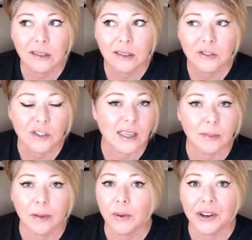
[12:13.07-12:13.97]
just
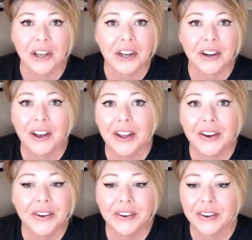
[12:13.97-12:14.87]
keep going on and
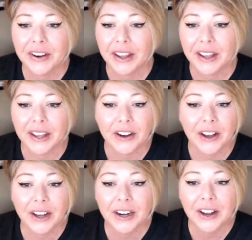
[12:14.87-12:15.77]
on and
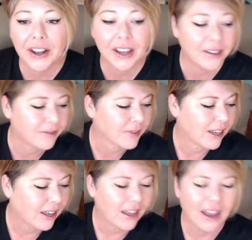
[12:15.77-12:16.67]
on and on.
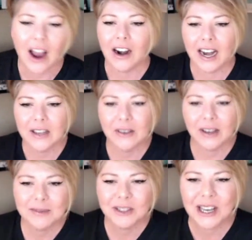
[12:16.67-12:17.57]
All right, you
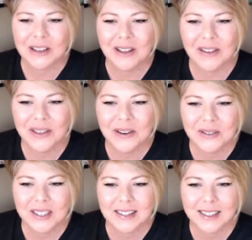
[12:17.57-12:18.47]
guys, Michelle, you love the new
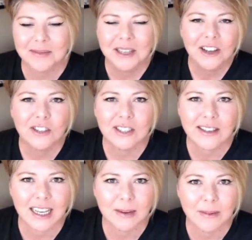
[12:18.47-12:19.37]
system. She's
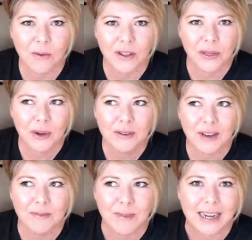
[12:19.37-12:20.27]
talking about
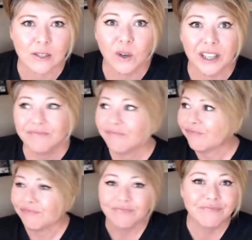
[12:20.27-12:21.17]
135 minus 1.
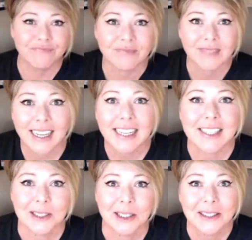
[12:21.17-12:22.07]

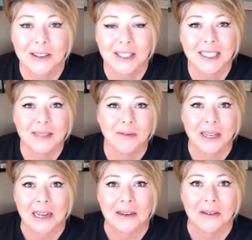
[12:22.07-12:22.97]
It's a good little system we
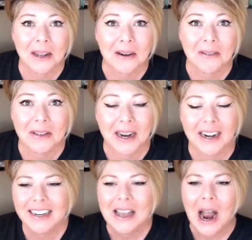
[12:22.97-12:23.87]
got going on over
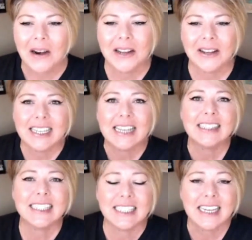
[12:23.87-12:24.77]
there. All right, guys. Hey,
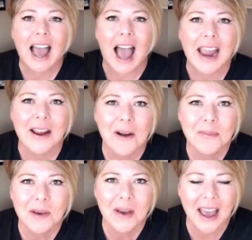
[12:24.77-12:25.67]
listen, I
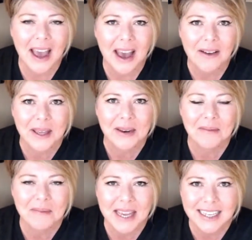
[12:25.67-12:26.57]
hope you have an
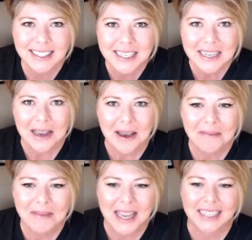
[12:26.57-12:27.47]
amazing,
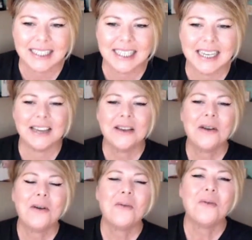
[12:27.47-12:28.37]
amazing
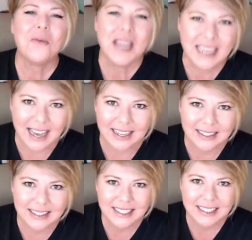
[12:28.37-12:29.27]

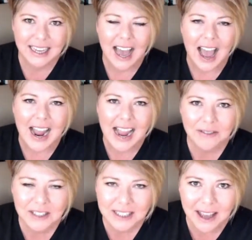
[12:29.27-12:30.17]
weekend. I
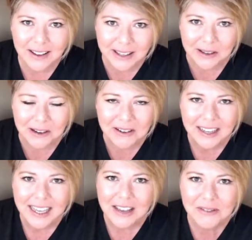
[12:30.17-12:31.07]
have to tell you,
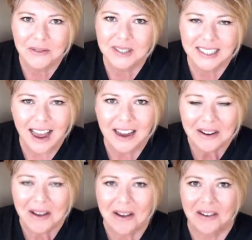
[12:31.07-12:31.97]
if you did not
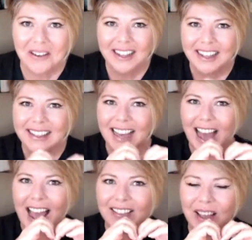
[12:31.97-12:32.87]
know, that
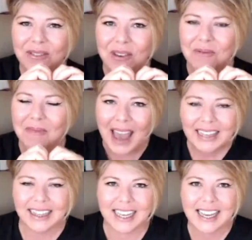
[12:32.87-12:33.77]
I love you
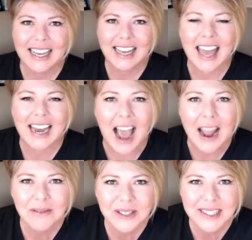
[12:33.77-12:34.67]
madly, and
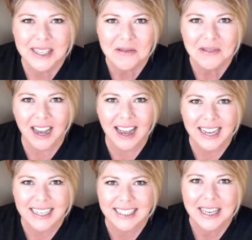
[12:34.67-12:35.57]
I will see you
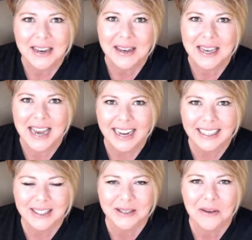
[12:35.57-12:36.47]
guys
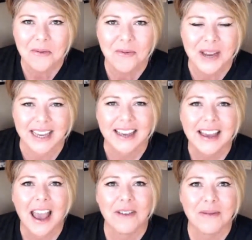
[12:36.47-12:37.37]
next week.
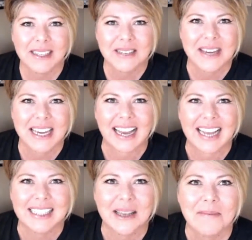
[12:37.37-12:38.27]
Have an amazing weekend,
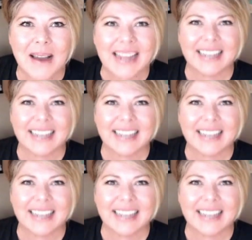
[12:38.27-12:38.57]
guys. Bye.